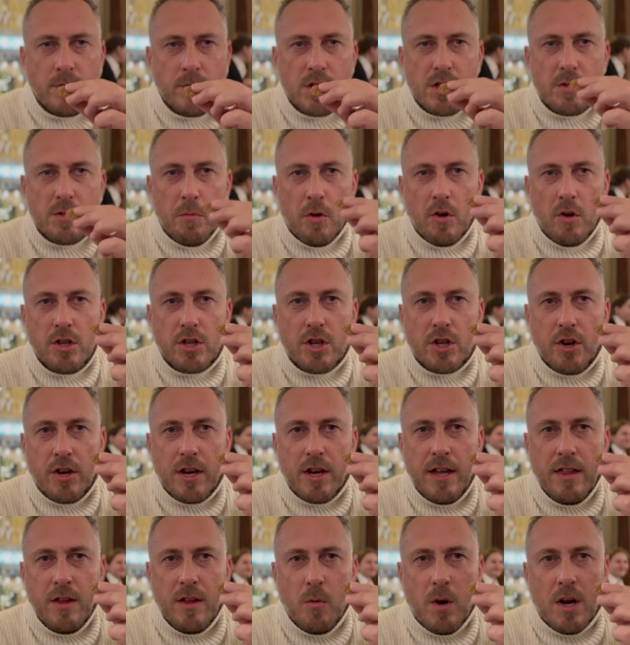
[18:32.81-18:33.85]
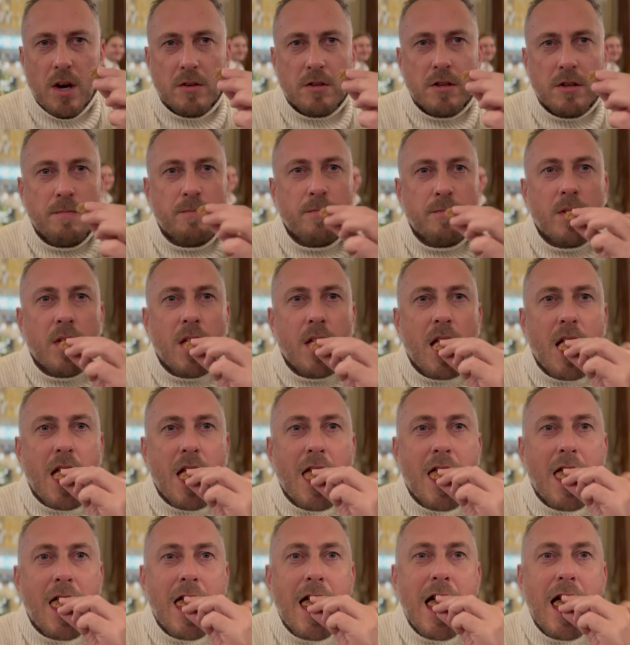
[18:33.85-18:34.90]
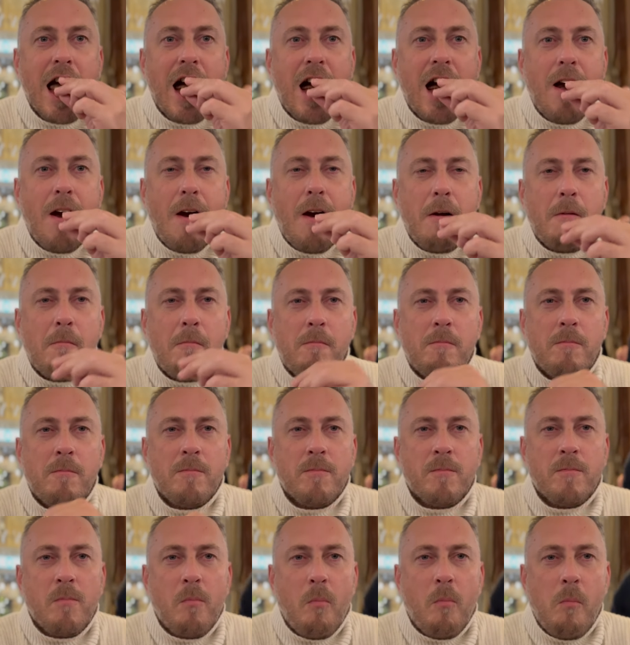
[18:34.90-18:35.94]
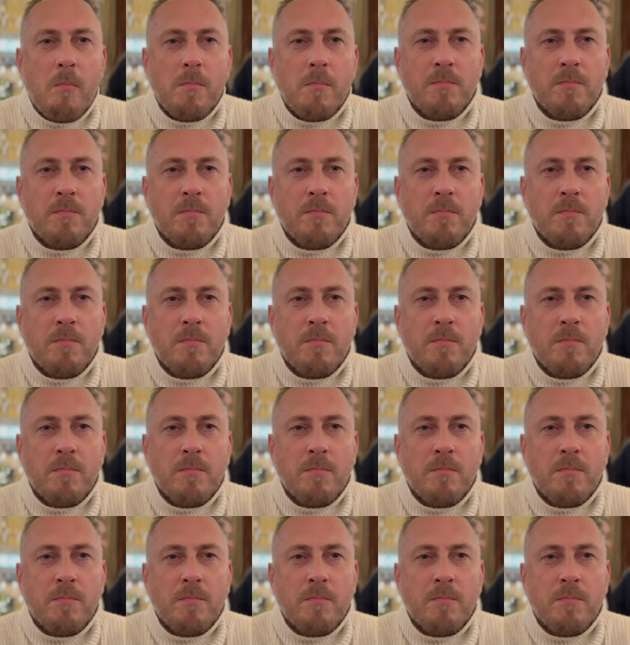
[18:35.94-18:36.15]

Smallest cookie in the world. What did you think that was?